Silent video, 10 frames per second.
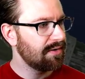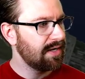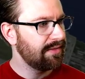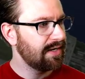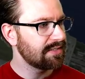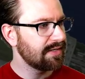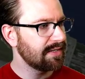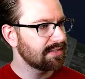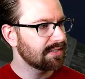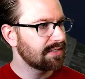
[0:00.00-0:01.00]
and then its
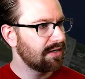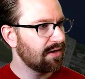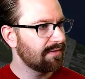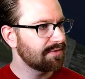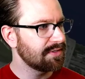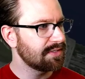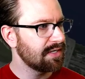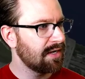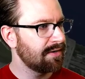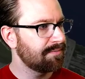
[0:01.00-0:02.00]
legs extend off to the
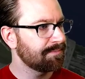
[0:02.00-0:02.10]
side.